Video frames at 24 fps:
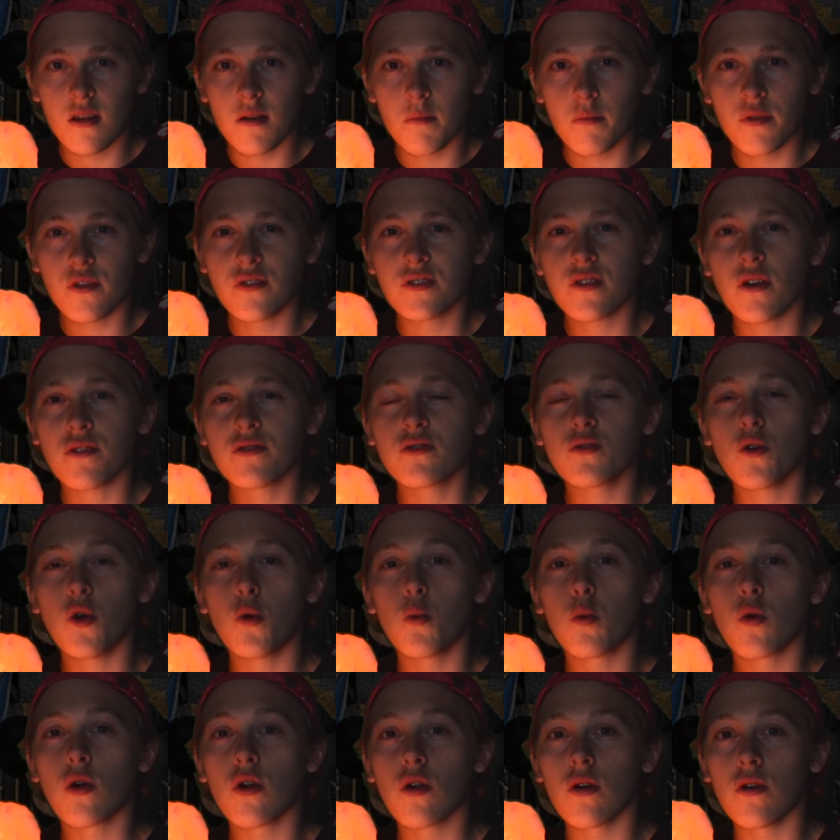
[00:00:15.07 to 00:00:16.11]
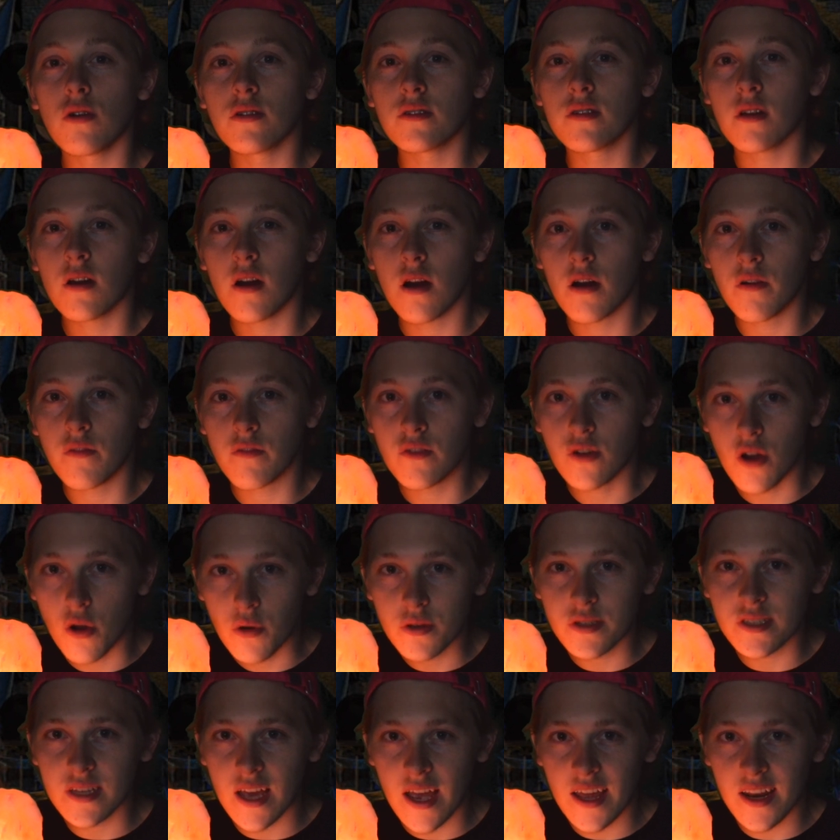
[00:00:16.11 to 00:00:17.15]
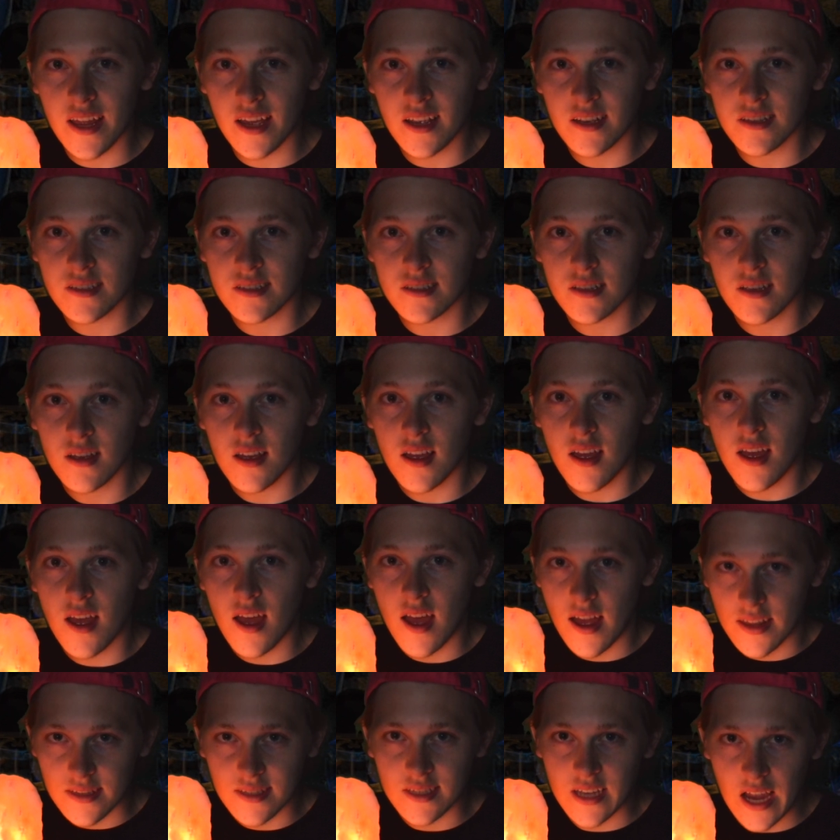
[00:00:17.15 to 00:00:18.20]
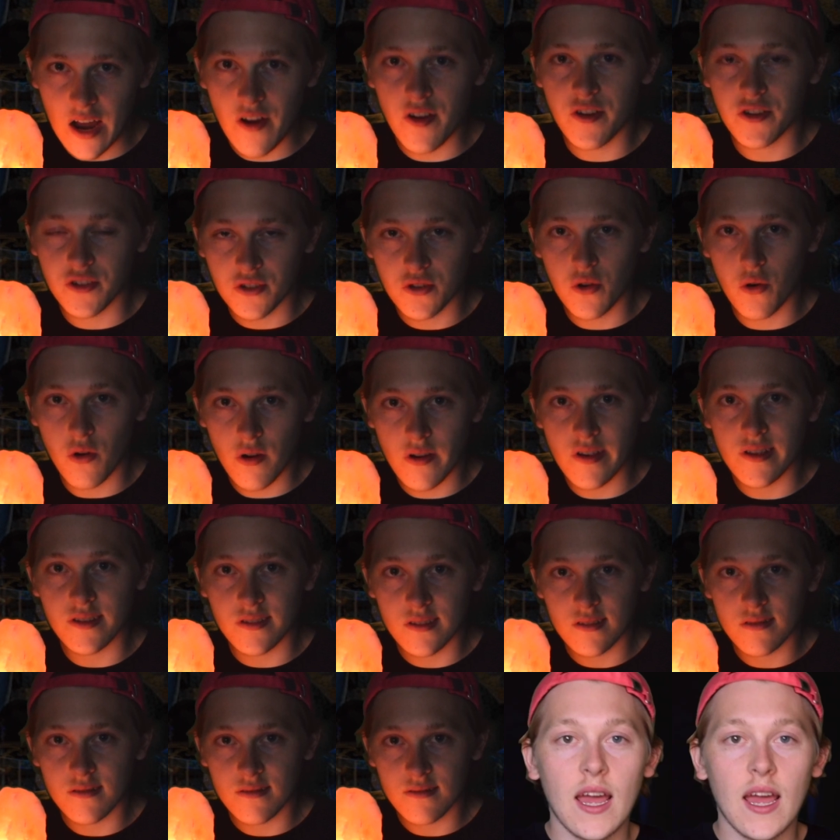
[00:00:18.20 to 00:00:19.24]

but there's also a world of ghost sightings and scary stories.